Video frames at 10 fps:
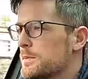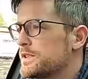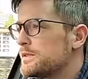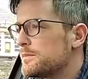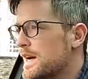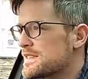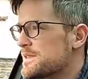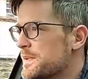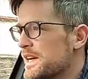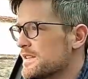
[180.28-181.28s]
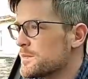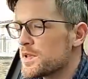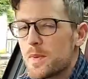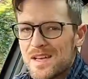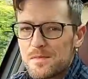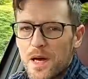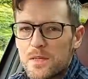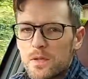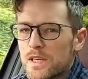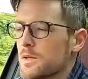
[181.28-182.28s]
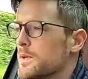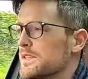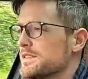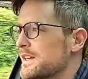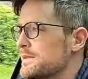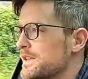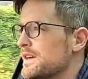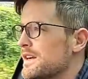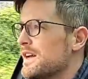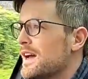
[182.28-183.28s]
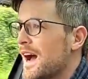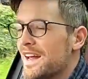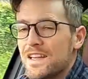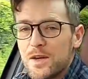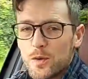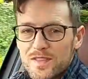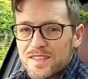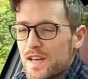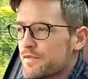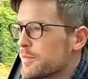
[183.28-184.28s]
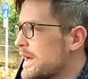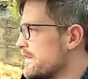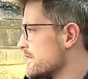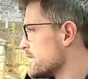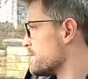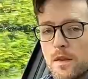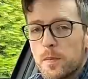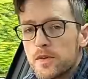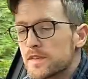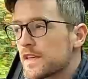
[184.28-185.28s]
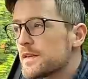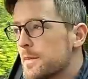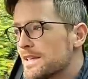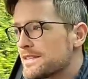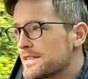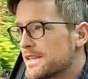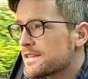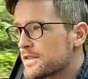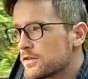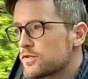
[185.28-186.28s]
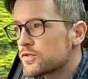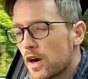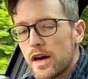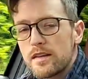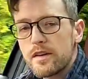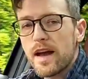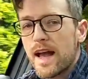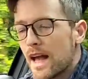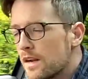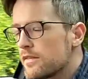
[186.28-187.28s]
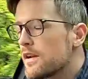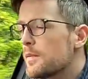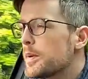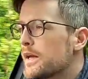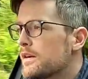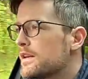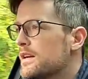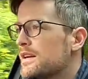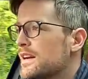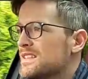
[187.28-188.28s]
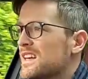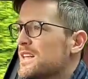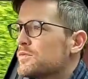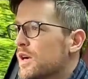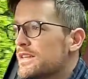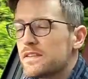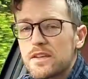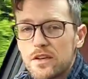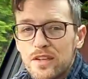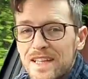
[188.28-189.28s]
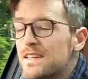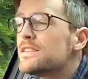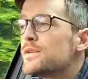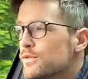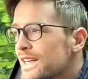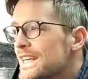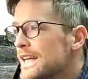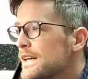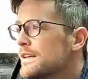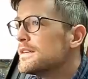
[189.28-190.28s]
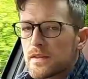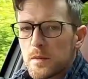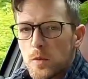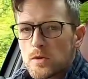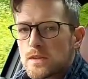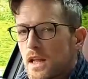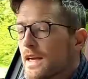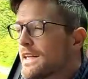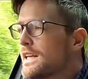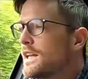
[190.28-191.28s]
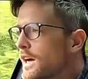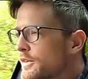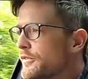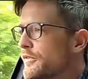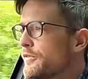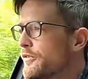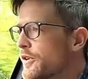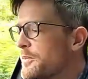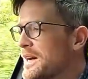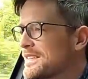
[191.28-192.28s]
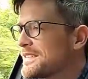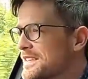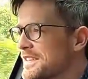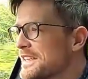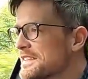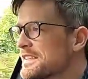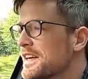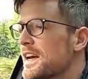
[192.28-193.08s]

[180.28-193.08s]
option. Mazda makes some of the best manual gearboxes out there, and you know it's a safer bet. On the plus side, the Mazda 6 does drive a hell of a lot better than it has any right to or need to, really. Like, the most likely life for a Mazda 6